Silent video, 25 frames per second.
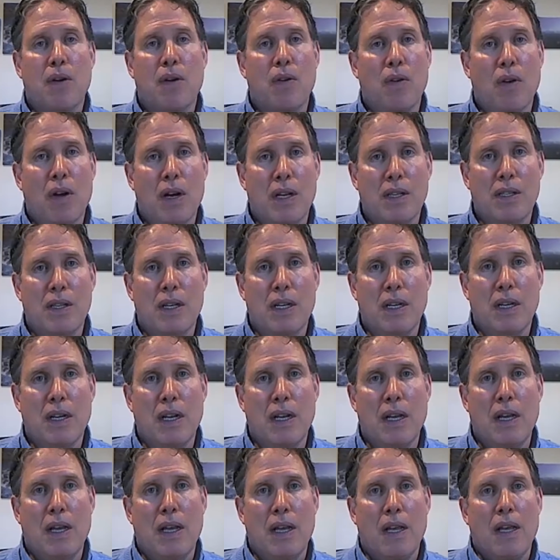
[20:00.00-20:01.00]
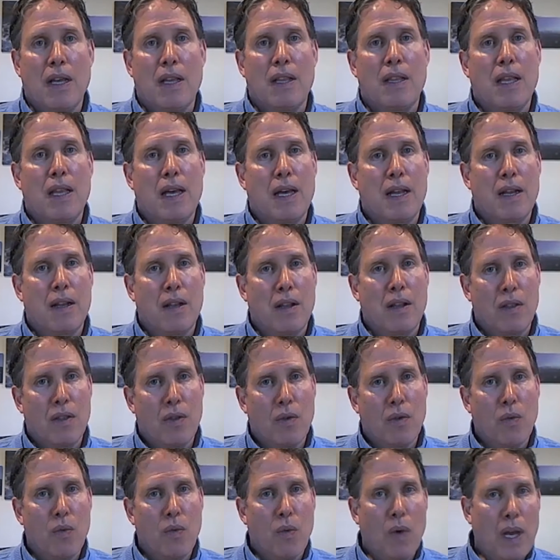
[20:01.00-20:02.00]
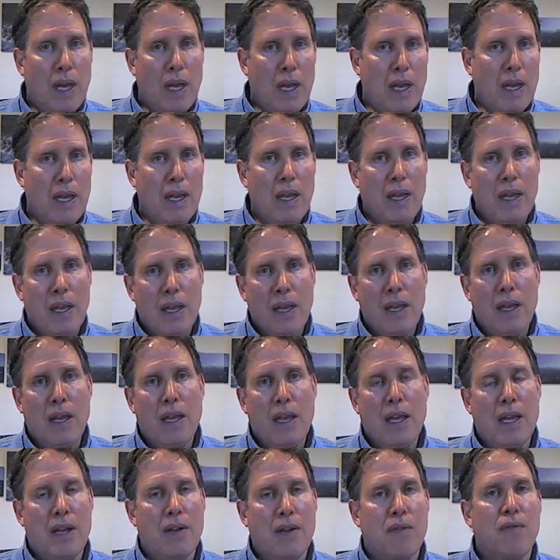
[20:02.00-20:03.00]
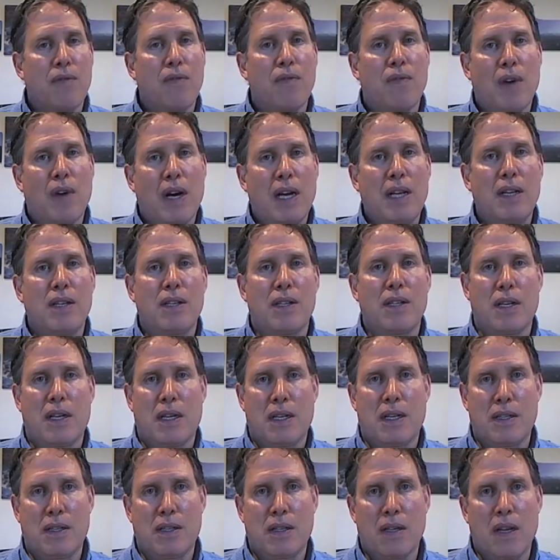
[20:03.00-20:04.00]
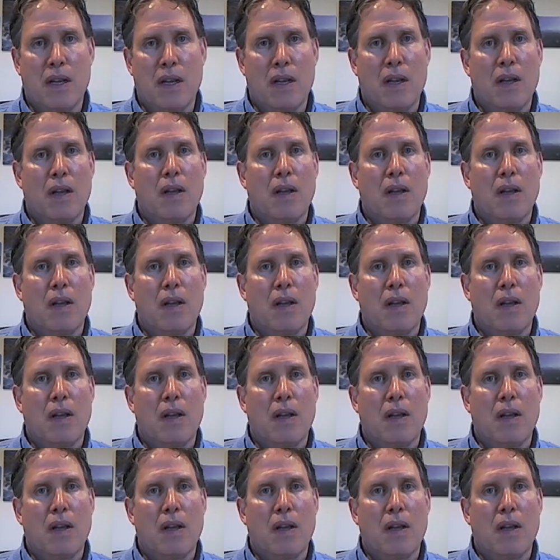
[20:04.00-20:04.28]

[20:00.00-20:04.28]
across it that the way he invites us